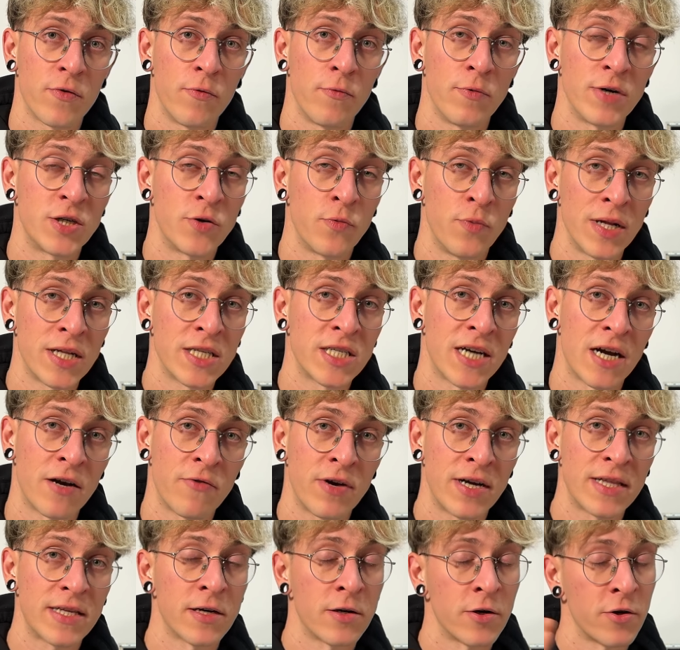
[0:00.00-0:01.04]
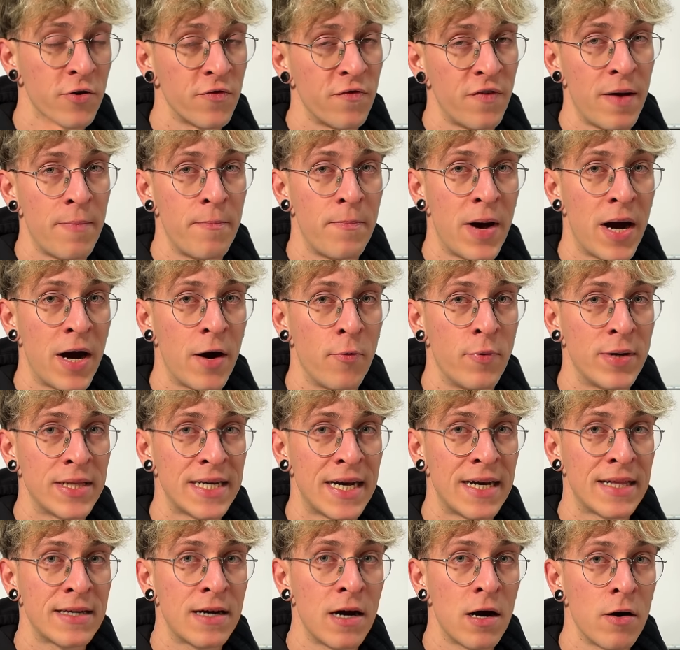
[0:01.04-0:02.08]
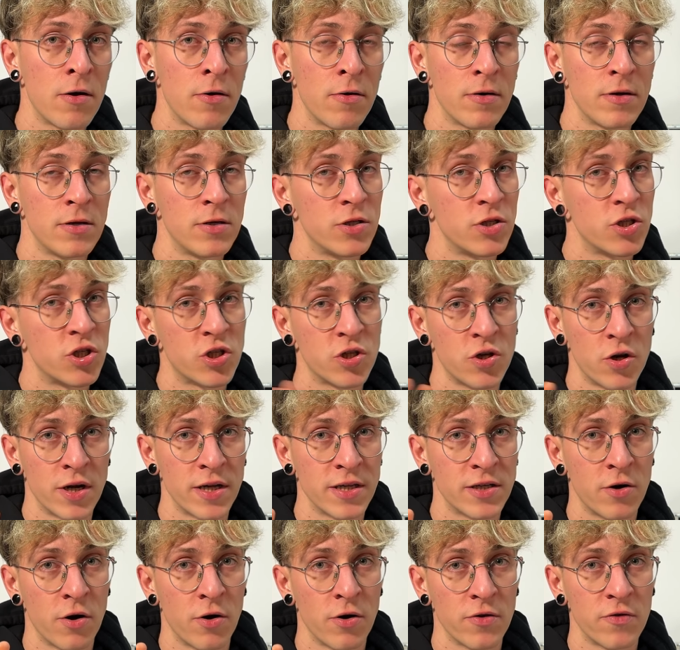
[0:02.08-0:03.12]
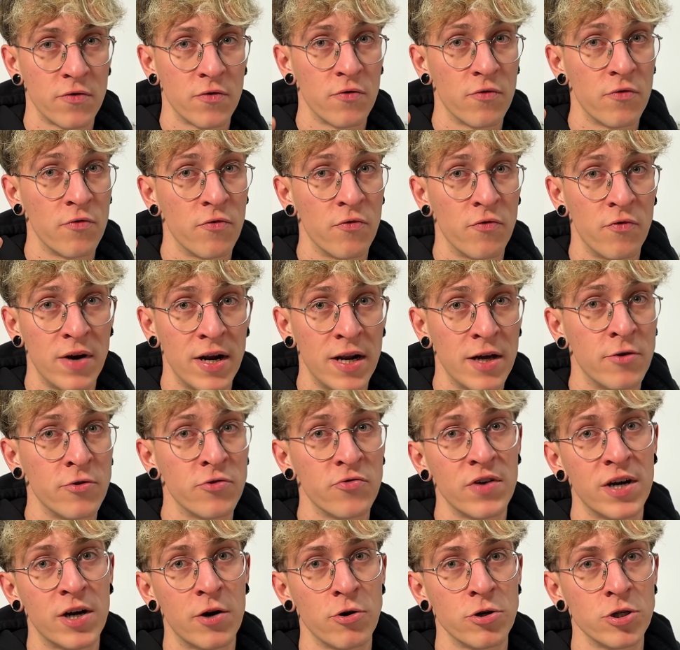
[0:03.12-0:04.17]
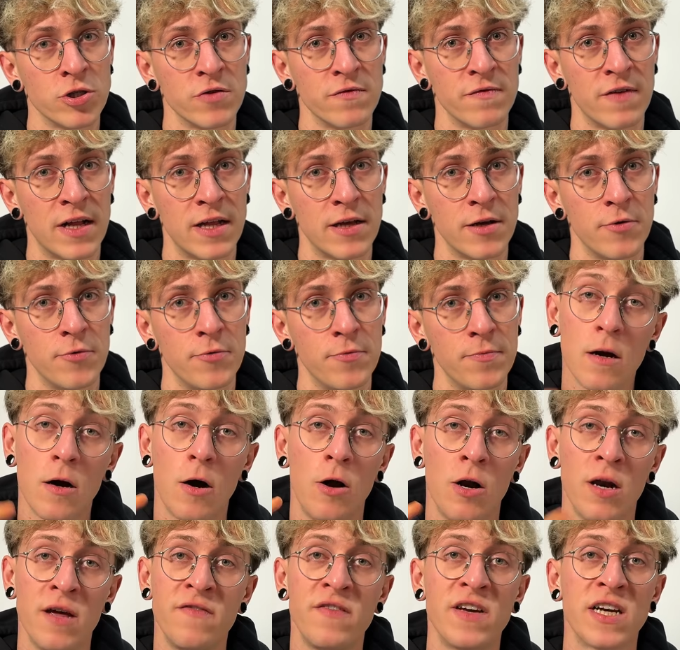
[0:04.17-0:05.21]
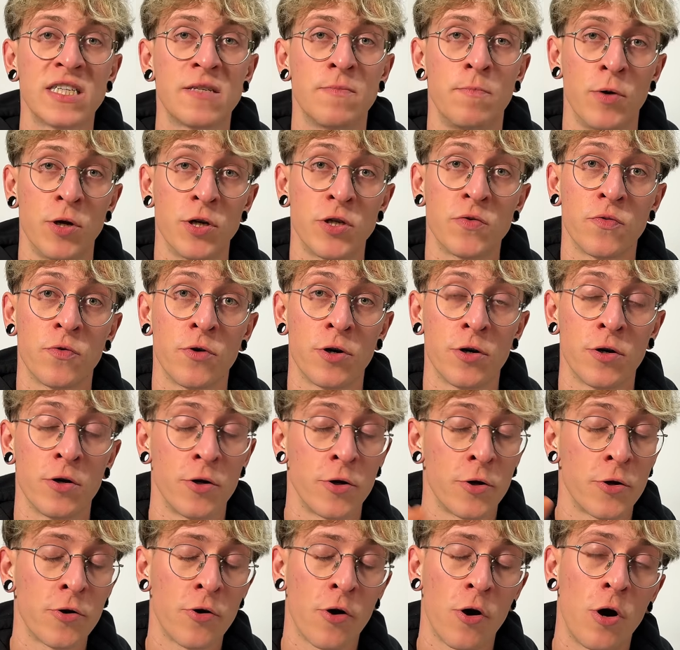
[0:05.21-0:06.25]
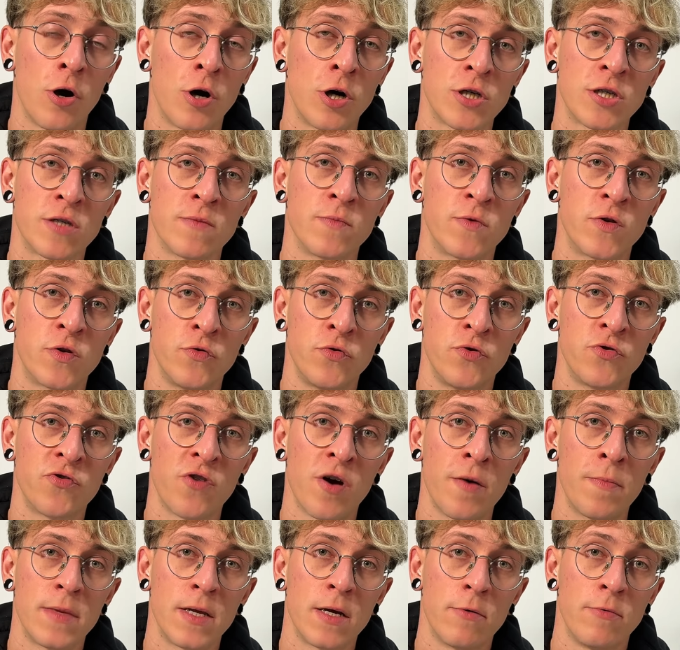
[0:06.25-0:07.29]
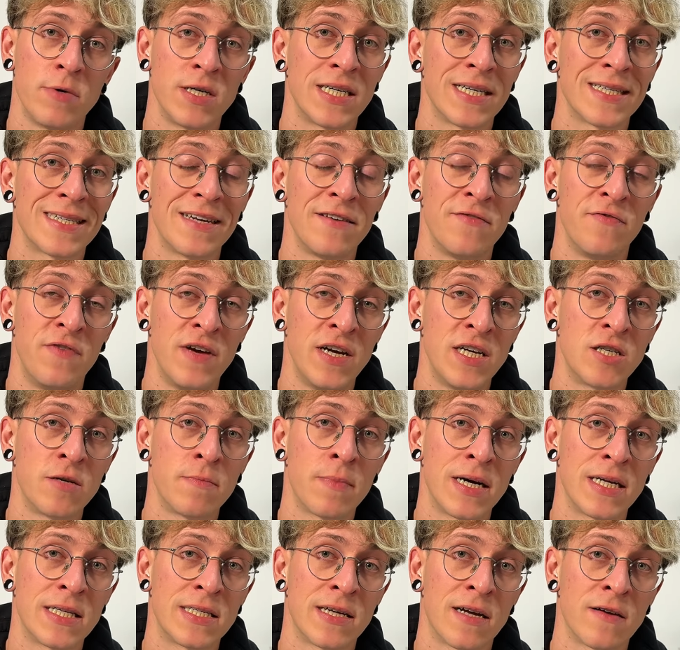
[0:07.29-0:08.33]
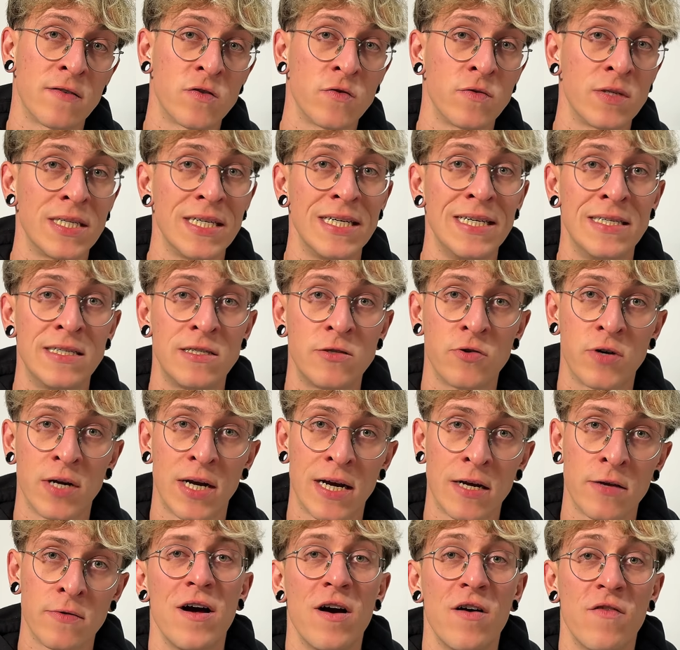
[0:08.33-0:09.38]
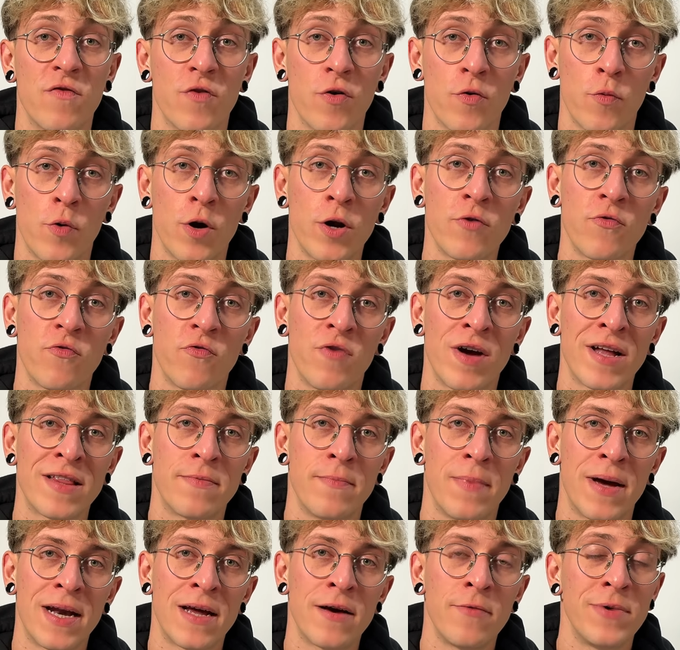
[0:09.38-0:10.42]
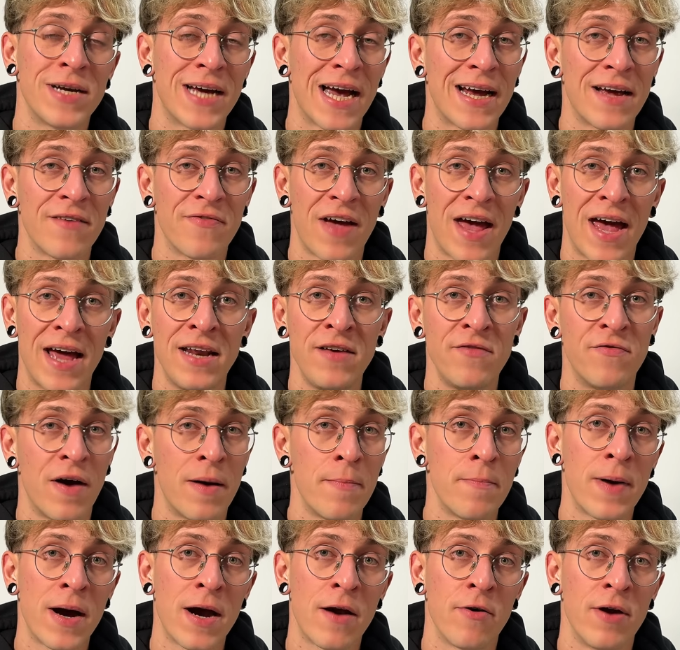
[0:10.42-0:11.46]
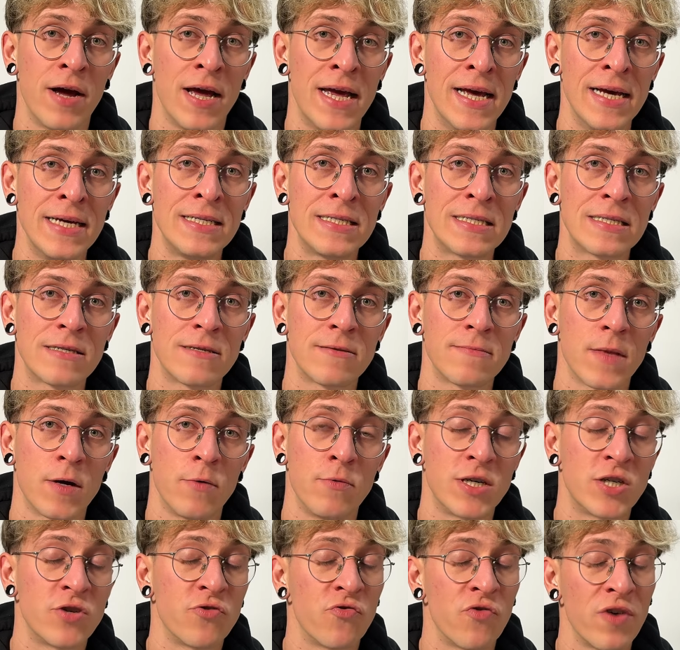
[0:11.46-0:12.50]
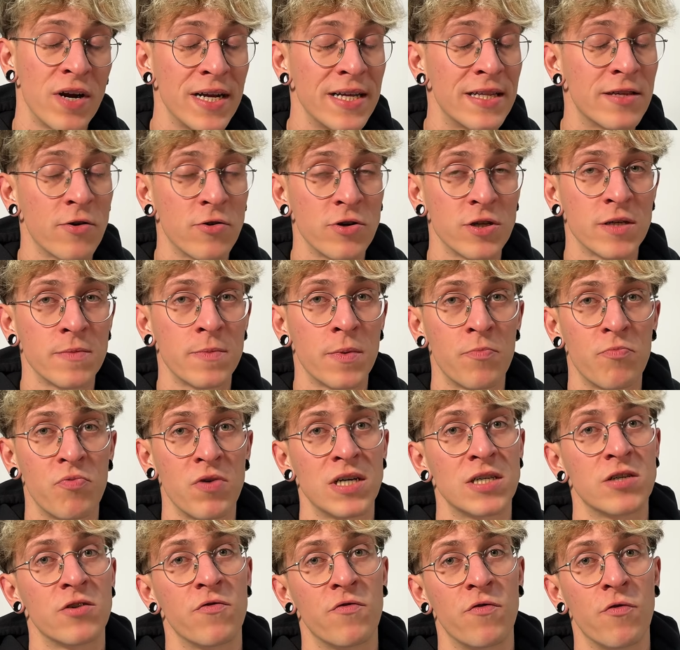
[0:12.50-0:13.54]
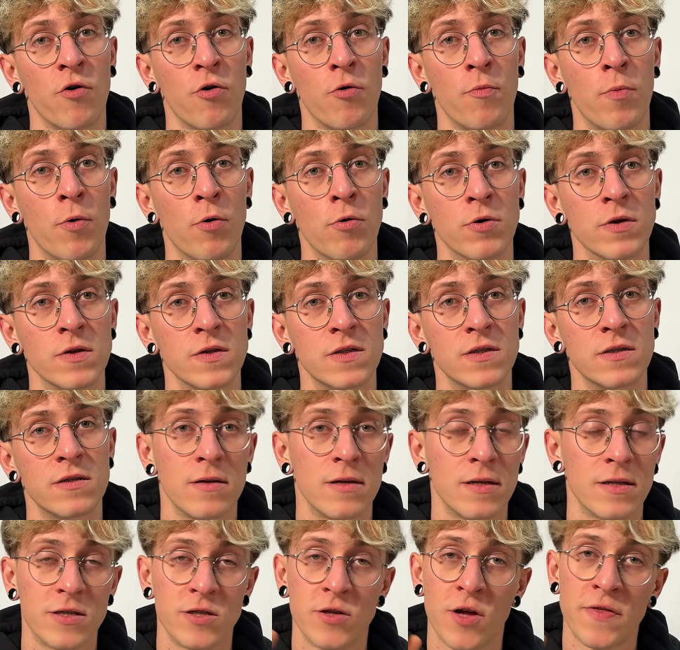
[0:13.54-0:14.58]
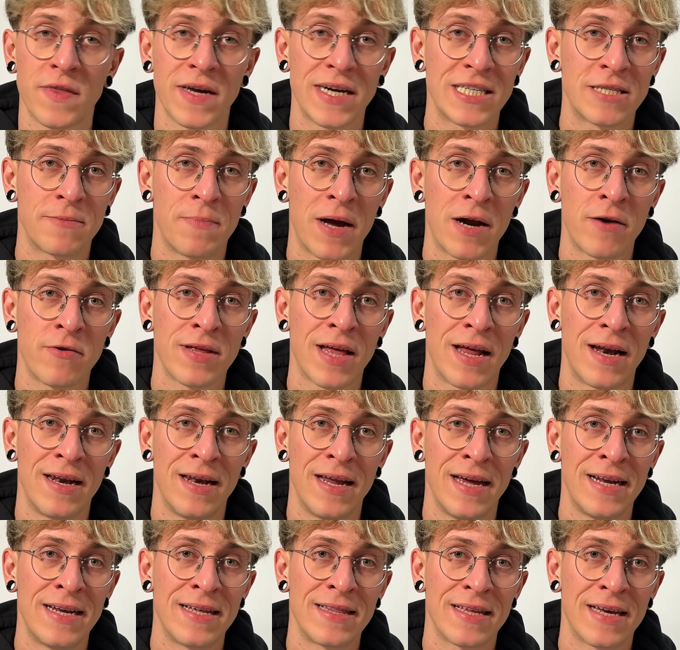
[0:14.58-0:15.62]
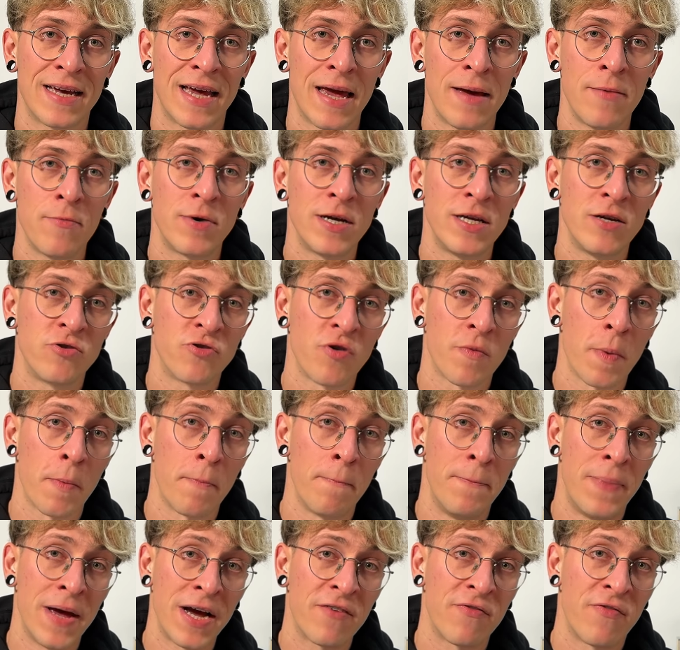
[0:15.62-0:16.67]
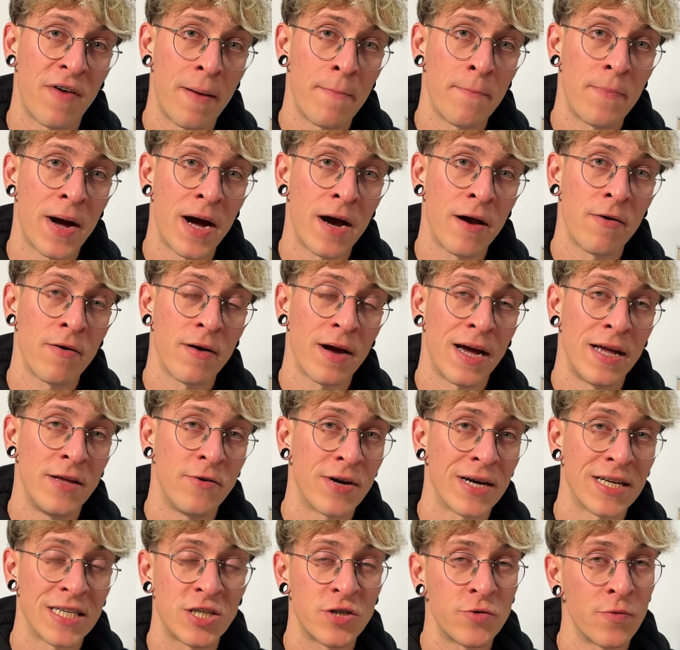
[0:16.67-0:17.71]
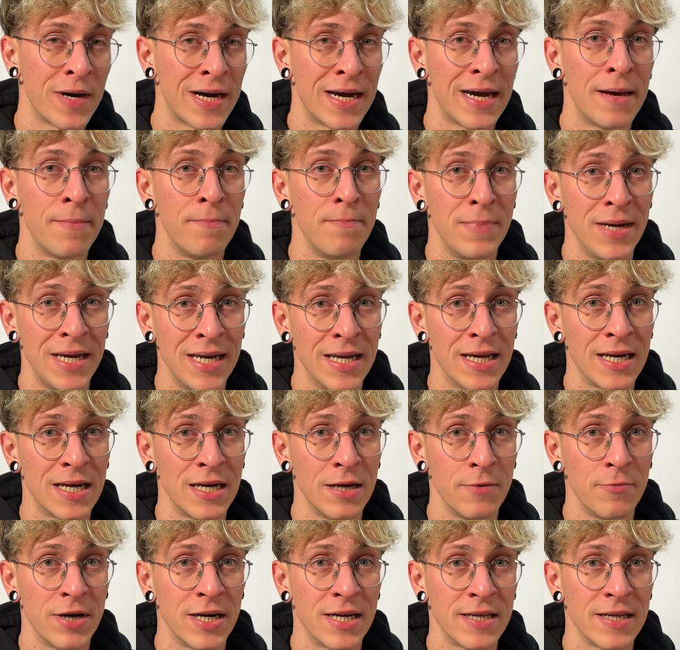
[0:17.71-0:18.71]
which will generate another vampire with Edgar. Solid card. Really good recursion value. Olivia's Bloodsworn, another awesome 2-drop, which has evasion by itself, so it's easy to connect with. For 1 red mana, we can give any vampire haste, which really turns up the pressure for opponents. Nothing is better than late in the game when you drop a big vampire and you can swing immediately with